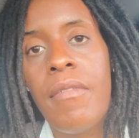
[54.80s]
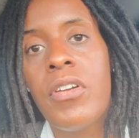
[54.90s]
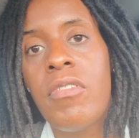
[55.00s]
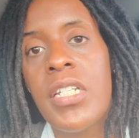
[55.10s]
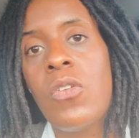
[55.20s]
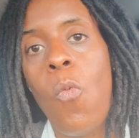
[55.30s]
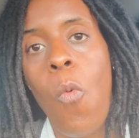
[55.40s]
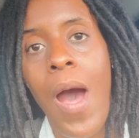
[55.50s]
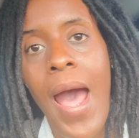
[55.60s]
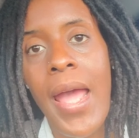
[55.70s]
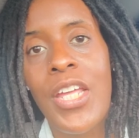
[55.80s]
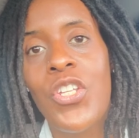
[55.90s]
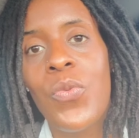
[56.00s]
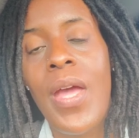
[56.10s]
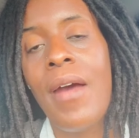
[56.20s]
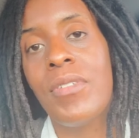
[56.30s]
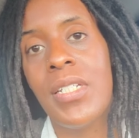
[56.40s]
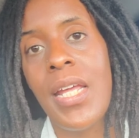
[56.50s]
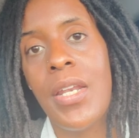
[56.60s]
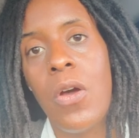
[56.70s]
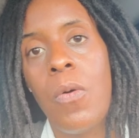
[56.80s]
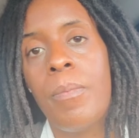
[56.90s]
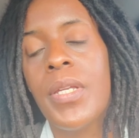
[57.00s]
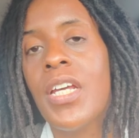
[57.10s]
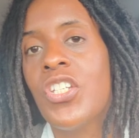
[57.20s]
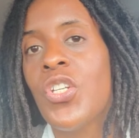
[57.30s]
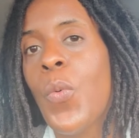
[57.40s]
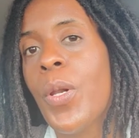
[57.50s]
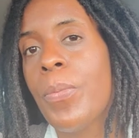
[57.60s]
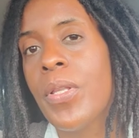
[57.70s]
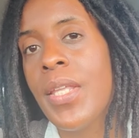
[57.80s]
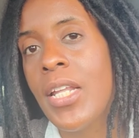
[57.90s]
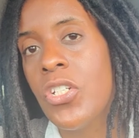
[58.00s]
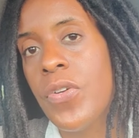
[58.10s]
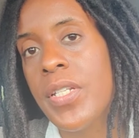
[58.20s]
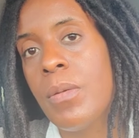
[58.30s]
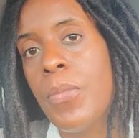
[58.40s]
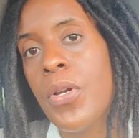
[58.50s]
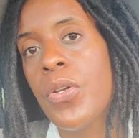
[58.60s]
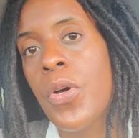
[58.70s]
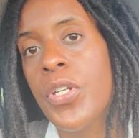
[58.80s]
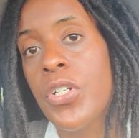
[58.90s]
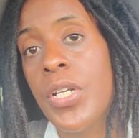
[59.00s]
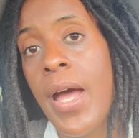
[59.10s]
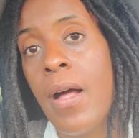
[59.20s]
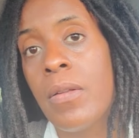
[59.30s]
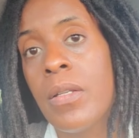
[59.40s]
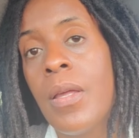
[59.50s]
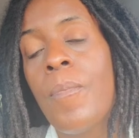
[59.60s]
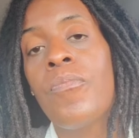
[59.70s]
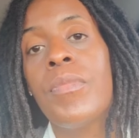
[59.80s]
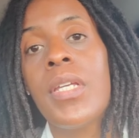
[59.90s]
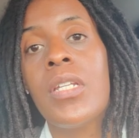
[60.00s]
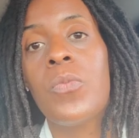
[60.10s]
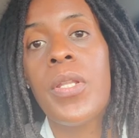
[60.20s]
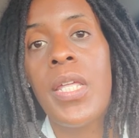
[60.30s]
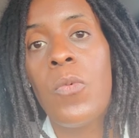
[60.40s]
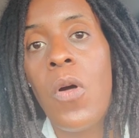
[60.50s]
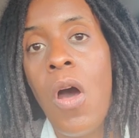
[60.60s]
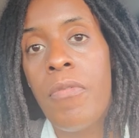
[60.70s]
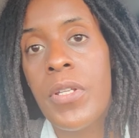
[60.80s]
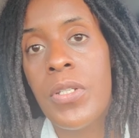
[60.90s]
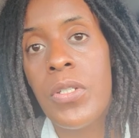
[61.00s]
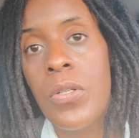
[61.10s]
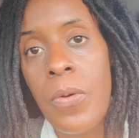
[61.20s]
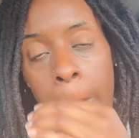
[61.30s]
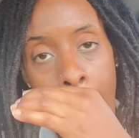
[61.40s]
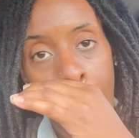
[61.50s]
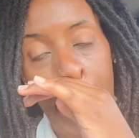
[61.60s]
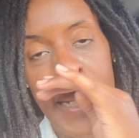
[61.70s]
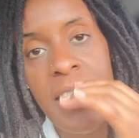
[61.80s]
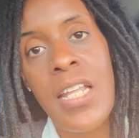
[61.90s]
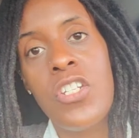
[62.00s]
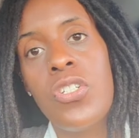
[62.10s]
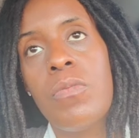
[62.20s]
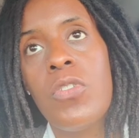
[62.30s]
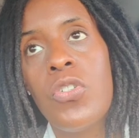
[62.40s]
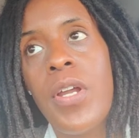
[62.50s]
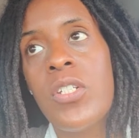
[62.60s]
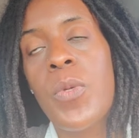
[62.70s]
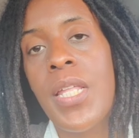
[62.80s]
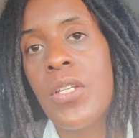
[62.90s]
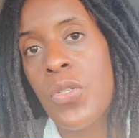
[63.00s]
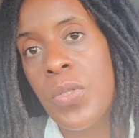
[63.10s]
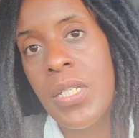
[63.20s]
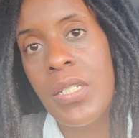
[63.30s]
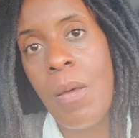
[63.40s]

every reason why you have to say no, because you don't want to put that stress and burden on your child, because what they will often do is then stress when they do need